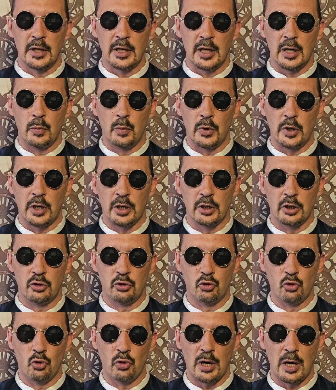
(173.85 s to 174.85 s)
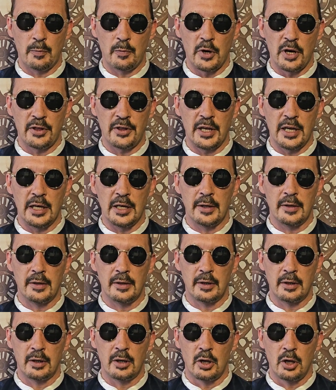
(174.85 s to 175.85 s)
And we're going to draw our breath in,
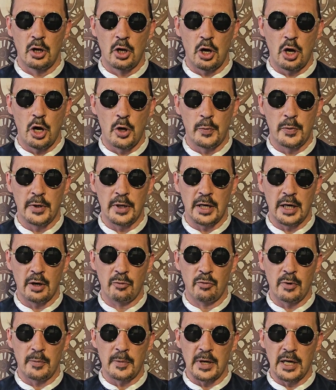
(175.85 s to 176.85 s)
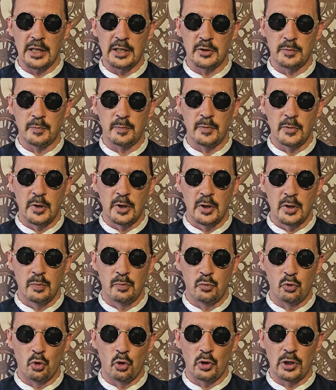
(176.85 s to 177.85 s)
opening our ribcage
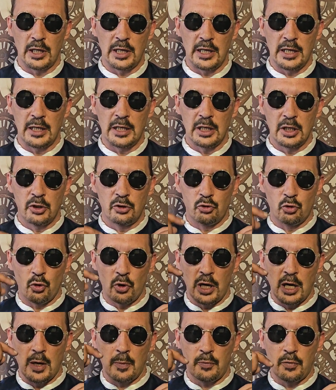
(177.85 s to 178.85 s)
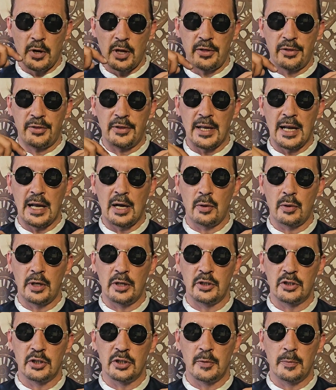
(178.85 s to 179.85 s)
broadly, drawing our breath down into the